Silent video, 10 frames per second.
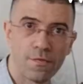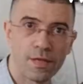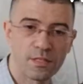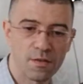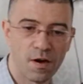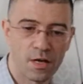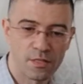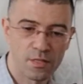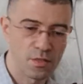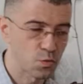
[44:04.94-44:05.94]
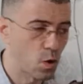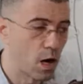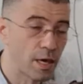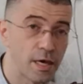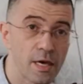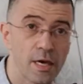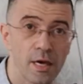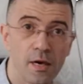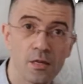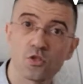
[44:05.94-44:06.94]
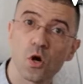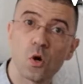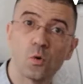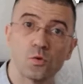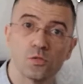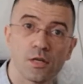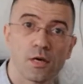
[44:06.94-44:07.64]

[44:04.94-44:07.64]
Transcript: this device. This is why it's called